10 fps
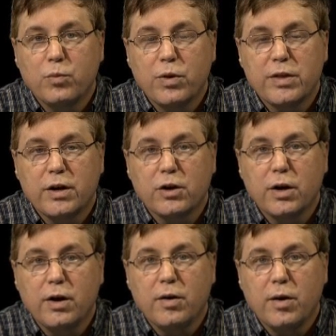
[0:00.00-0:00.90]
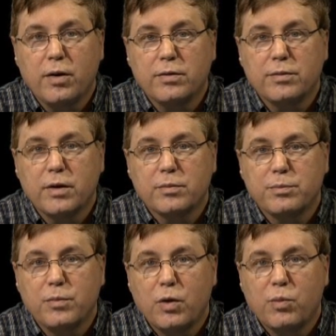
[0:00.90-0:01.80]
within a
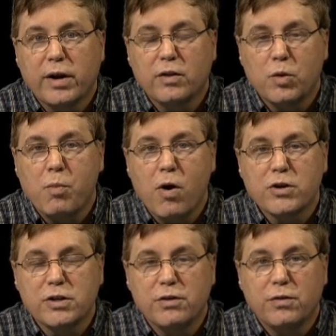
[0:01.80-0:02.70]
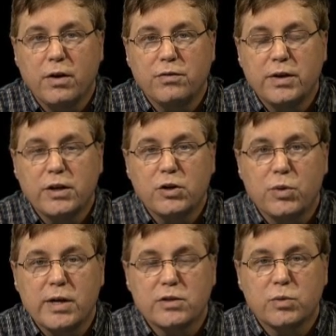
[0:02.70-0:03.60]
regular margin of
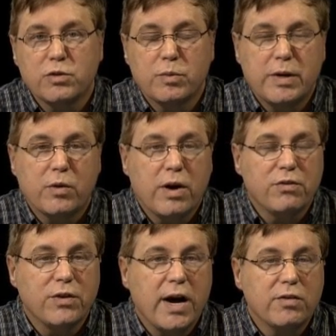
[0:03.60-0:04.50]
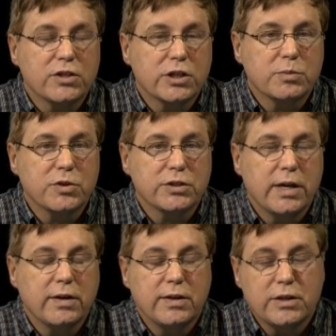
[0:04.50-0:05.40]
increase, which would be around 5 or
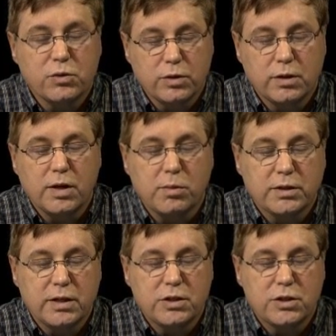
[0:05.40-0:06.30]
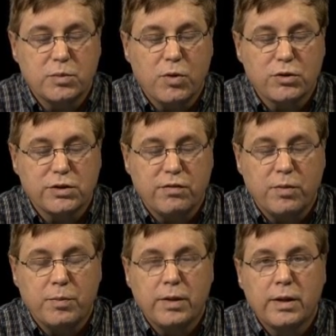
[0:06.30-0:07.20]
6%. These are in double digits in most of
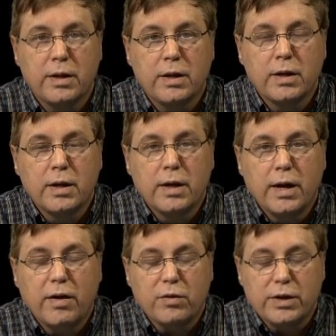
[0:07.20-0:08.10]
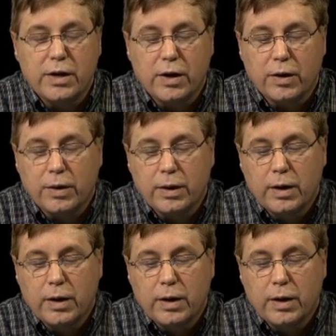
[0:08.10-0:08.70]
them every year,